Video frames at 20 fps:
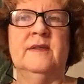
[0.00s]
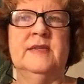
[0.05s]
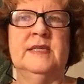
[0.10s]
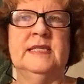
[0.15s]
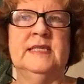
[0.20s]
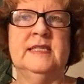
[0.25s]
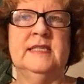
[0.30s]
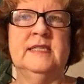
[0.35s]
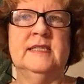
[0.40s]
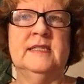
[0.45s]

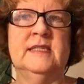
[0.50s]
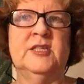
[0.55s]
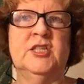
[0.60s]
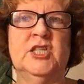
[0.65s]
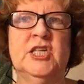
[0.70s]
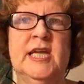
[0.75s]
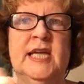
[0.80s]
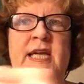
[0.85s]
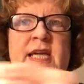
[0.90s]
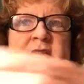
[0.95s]
This is
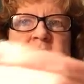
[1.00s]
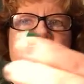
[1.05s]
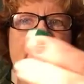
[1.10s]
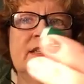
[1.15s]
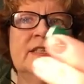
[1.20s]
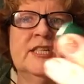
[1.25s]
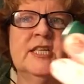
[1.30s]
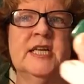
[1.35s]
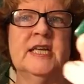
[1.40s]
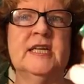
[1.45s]

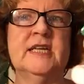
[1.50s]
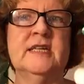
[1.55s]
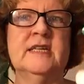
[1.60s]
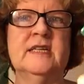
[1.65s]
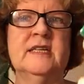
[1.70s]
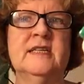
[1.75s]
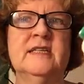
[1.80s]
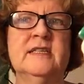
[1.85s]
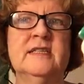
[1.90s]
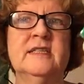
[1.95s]
jade. Jade
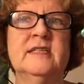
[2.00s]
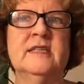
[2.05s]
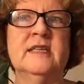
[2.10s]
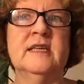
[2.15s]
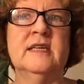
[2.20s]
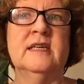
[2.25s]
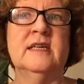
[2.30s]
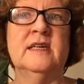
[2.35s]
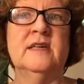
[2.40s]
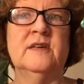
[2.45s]
is
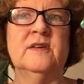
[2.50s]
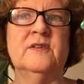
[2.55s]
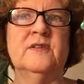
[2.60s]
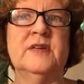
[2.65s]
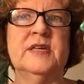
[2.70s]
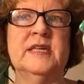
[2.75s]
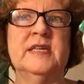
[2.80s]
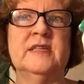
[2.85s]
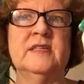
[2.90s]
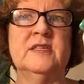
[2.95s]
a
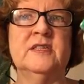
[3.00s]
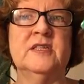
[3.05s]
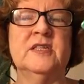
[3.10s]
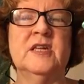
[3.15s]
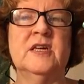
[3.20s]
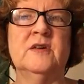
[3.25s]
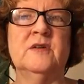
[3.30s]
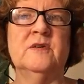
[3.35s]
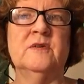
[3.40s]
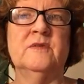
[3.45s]
green
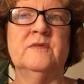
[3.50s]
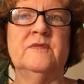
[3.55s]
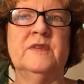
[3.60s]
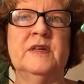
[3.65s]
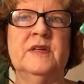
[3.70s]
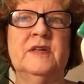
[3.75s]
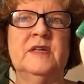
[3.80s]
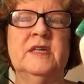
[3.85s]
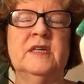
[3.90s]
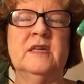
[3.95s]
stone,
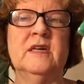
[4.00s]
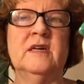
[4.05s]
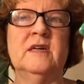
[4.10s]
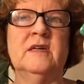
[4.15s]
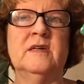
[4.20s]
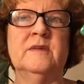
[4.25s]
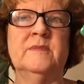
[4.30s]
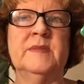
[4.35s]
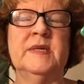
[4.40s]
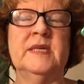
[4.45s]
very
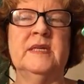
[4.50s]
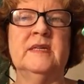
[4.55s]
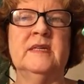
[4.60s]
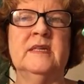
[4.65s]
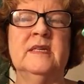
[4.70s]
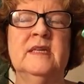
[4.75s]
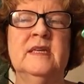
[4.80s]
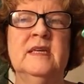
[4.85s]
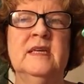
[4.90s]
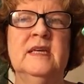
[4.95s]

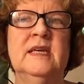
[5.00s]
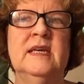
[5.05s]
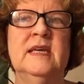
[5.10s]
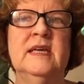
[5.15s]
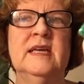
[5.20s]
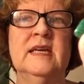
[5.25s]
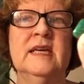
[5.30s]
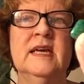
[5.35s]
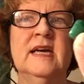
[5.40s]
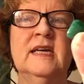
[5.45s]
calming.
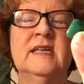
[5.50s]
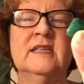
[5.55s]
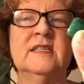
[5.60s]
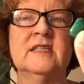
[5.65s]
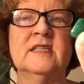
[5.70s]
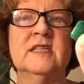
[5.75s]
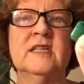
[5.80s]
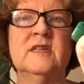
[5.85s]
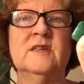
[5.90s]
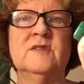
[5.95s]
It kind of
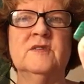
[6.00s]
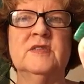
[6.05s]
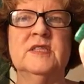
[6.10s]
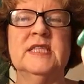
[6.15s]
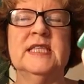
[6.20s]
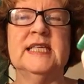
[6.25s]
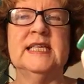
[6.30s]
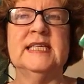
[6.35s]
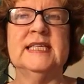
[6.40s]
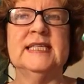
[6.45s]
slows
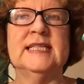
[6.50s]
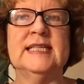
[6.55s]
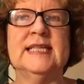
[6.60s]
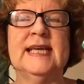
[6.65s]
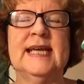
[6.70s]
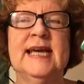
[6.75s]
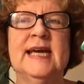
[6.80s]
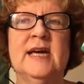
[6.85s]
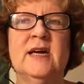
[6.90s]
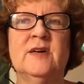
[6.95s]
things
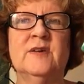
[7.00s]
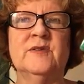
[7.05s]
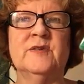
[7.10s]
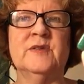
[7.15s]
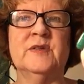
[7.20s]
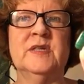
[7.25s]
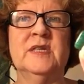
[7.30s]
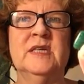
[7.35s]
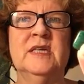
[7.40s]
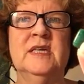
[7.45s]

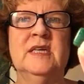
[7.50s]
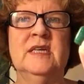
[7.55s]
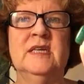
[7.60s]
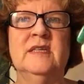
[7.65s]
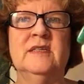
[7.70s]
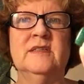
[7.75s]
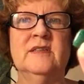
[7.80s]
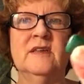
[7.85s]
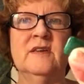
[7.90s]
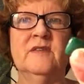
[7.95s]
down.
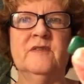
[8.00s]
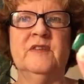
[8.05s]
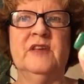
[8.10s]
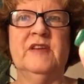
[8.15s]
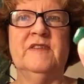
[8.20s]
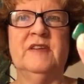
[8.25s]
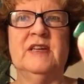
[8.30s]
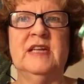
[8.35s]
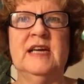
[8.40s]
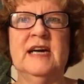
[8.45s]
So if you
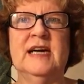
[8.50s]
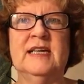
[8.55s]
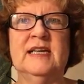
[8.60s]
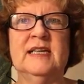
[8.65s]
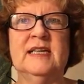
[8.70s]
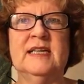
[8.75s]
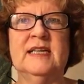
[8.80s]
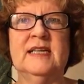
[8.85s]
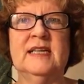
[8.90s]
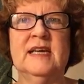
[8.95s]
have a
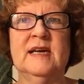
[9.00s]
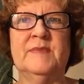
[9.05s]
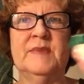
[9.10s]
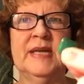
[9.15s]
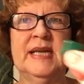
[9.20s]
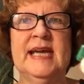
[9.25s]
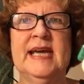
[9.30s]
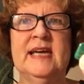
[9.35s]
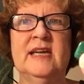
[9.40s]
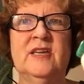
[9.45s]
lot
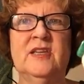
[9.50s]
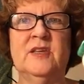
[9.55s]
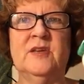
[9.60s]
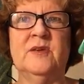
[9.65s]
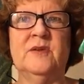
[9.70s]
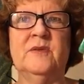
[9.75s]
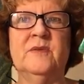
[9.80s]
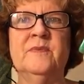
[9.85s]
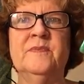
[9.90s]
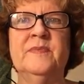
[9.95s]
coming at
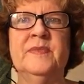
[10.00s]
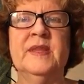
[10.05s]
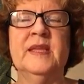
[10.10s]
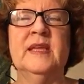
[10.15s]
you,